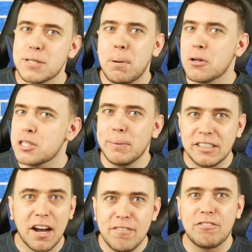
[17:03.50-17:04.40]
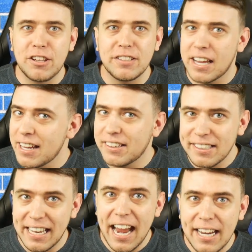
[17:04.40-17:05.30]
was supposed to be done for the the
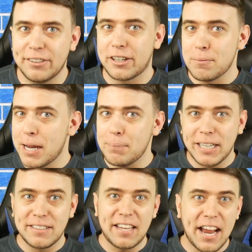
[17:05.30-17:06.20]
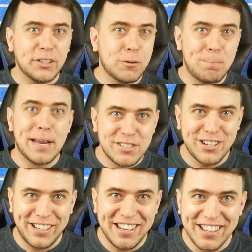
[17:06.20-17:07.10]
day, and you're gonna make me continue
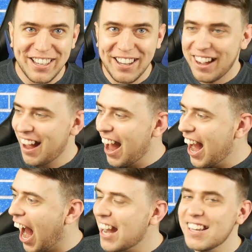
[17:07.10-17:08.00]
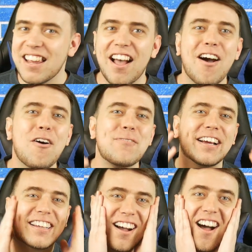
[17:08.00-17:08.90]
binging. I I did. Oh
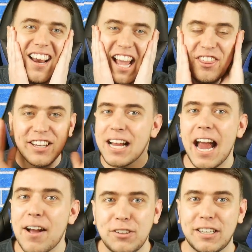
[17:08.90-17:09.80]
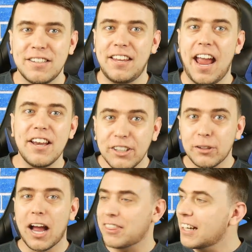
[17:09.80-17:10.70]
my god! I think I have to
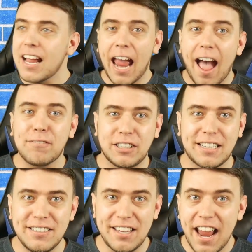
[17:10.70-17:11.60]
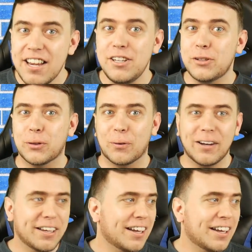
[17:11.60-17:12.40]
continue. I think I have to continue.